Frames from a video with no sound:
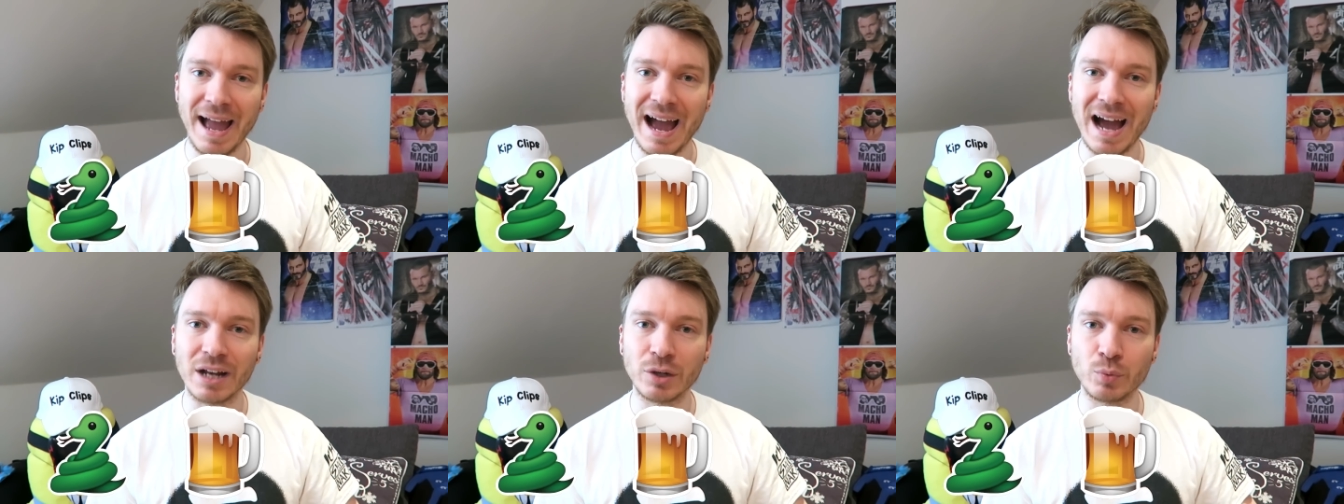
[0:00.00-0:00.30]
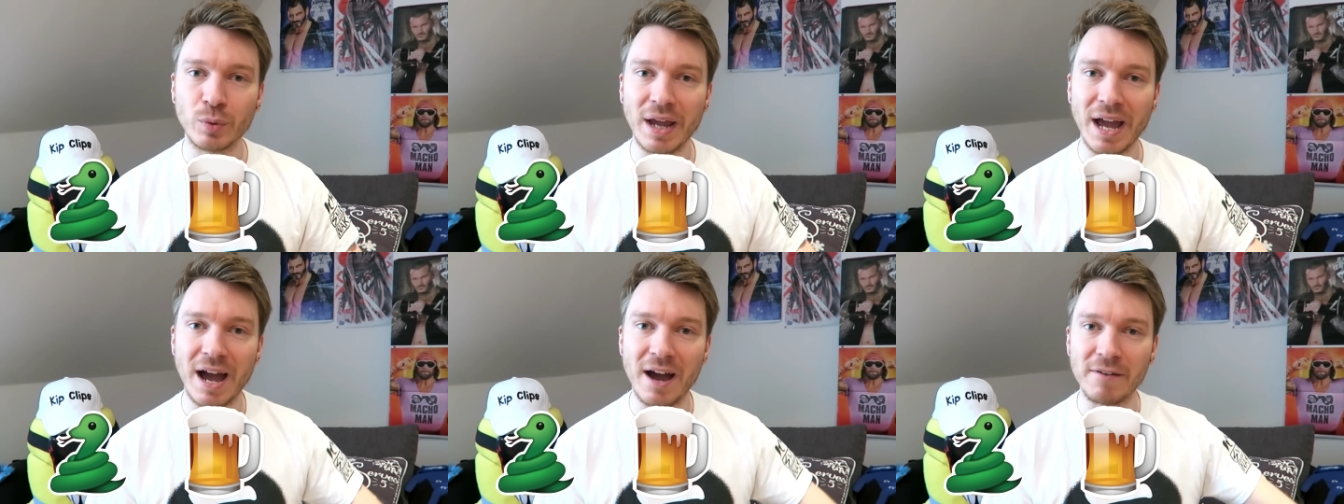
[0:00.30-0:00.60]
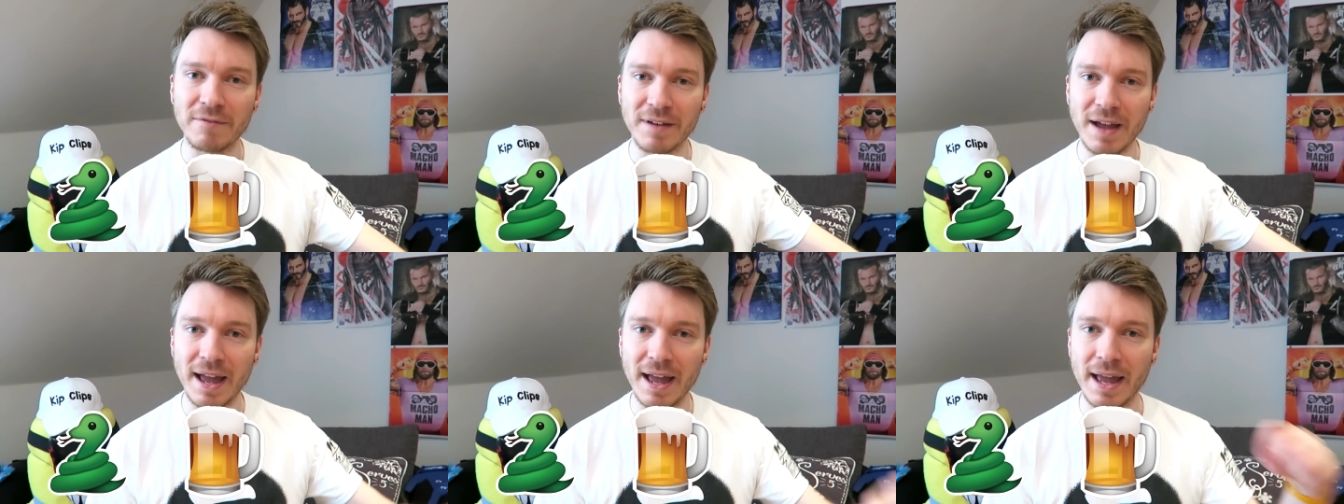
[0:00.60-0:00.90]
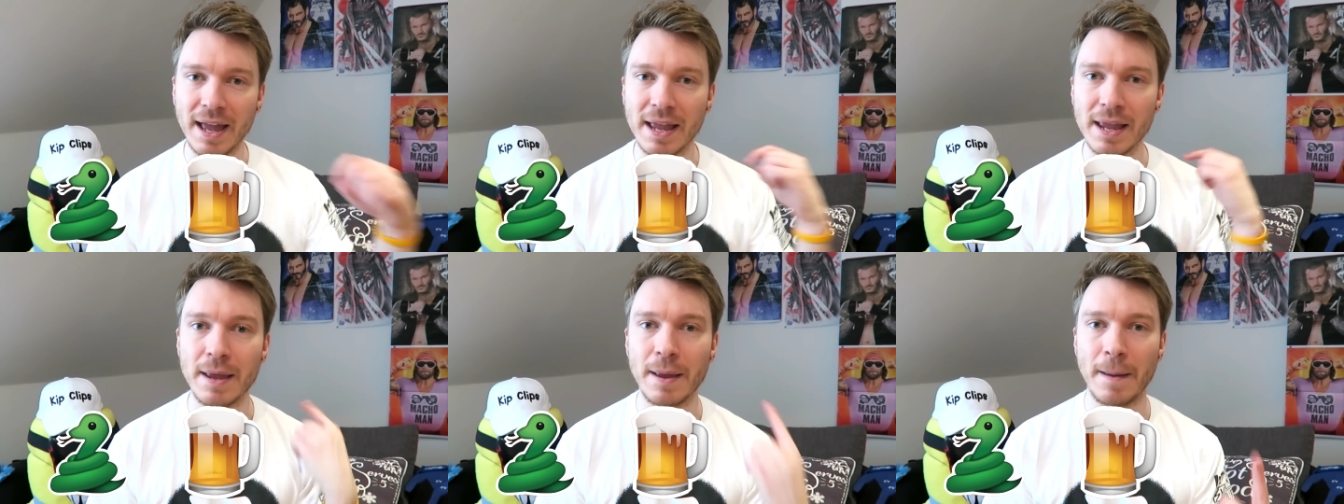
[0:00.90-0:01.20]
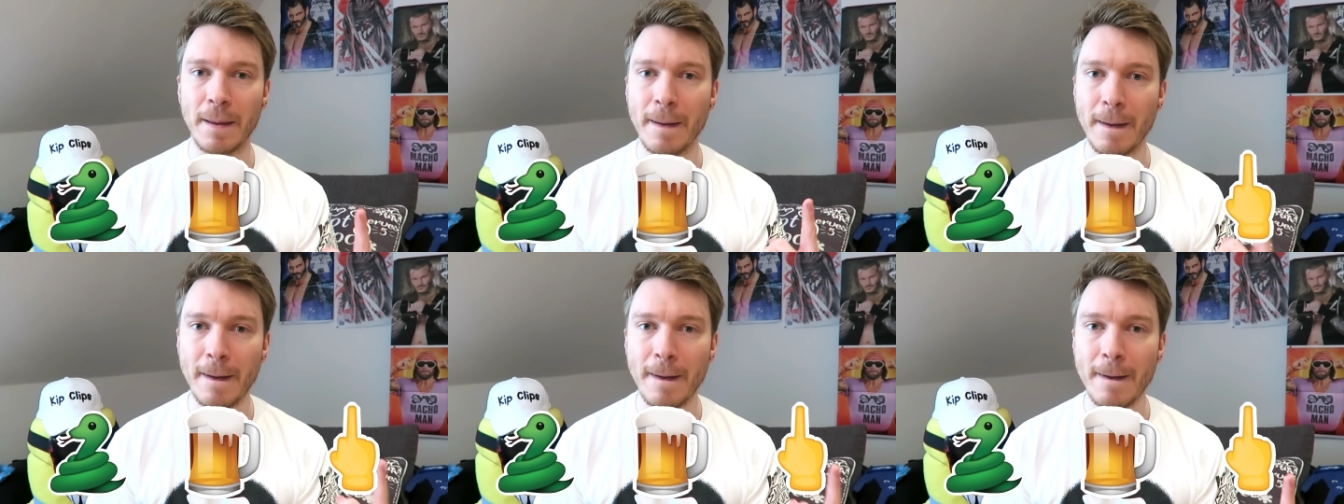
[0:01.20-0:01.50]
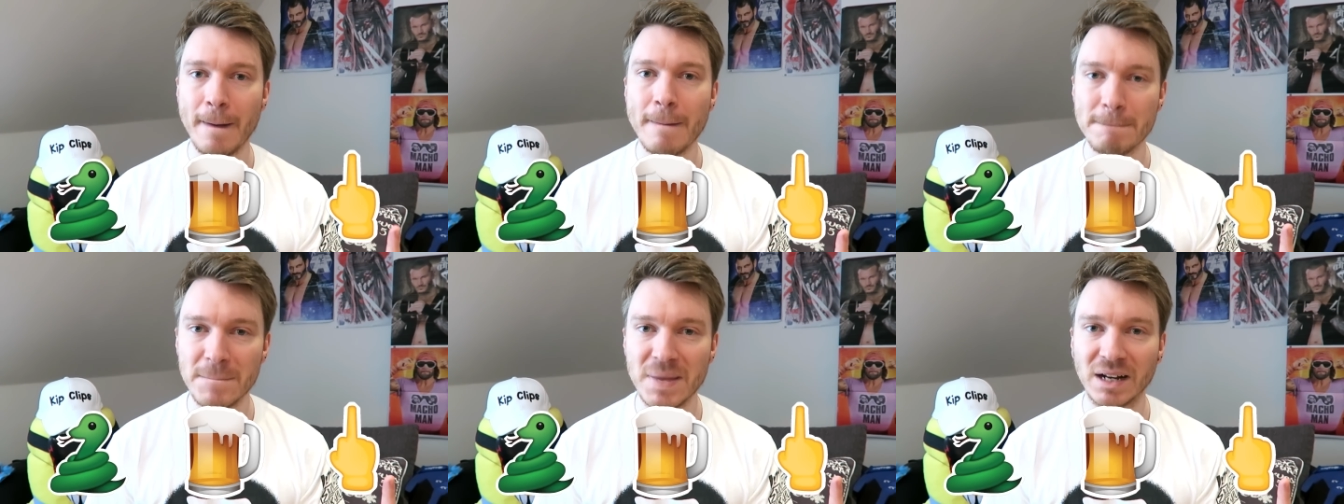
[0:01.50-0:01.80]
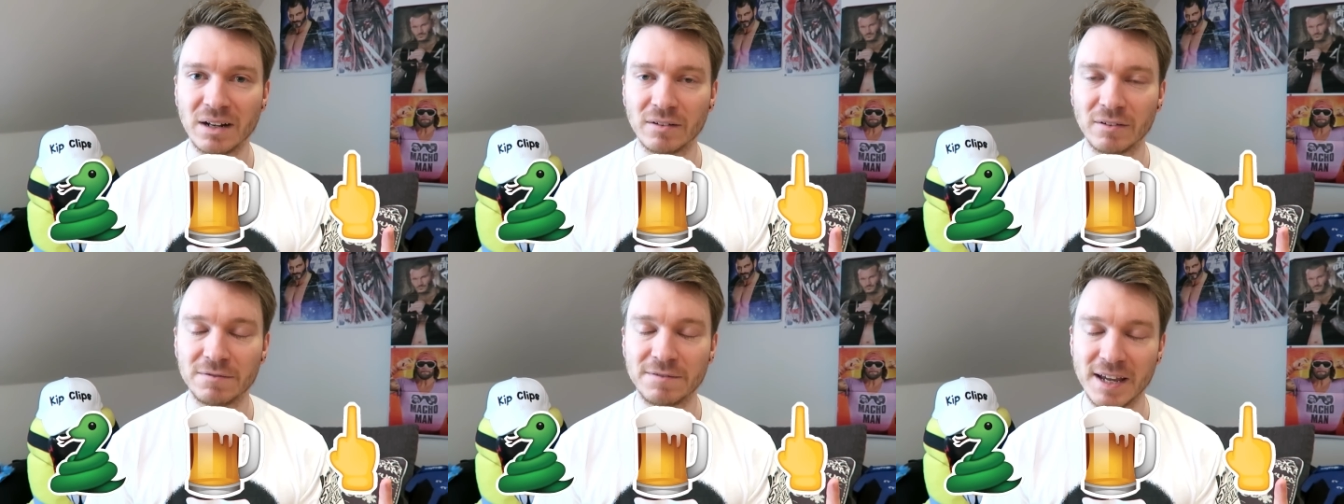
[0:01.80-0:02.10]
and we have a
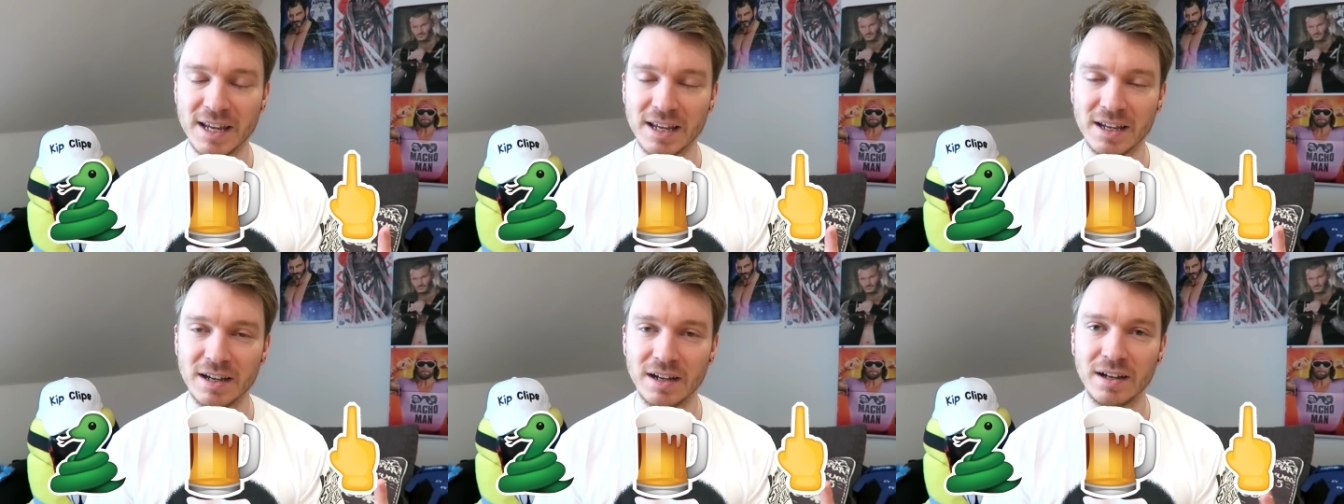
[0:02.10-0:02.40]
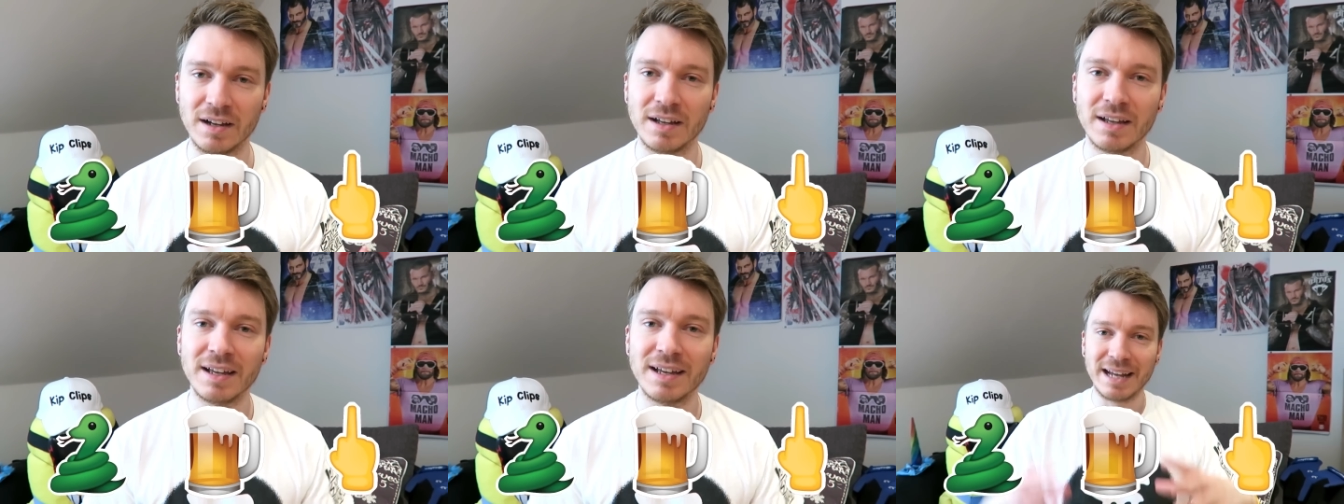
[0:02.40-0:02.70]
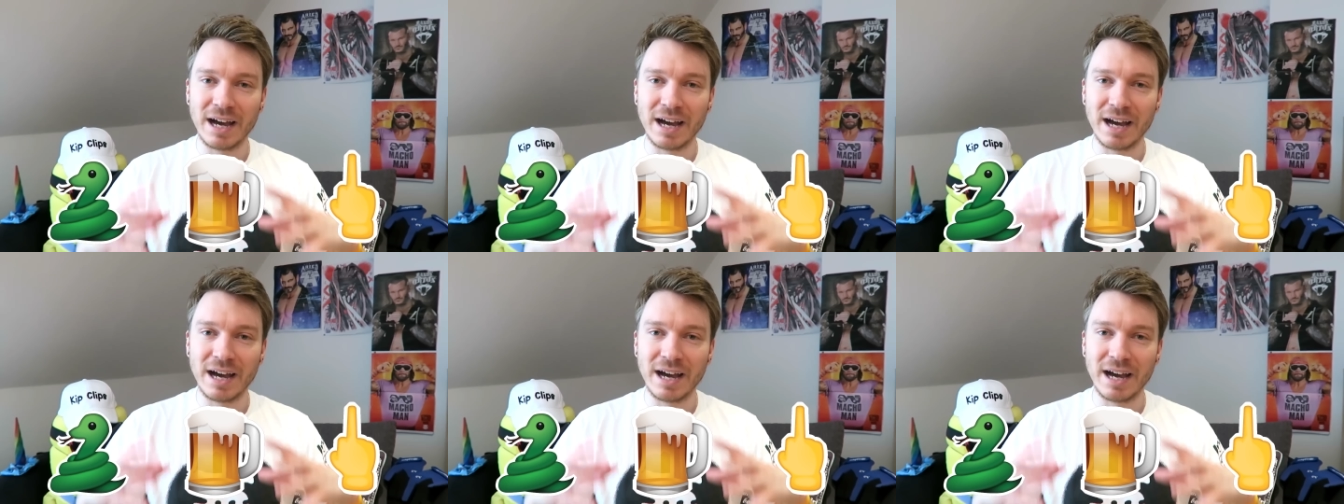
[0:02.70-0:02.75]
middle finger.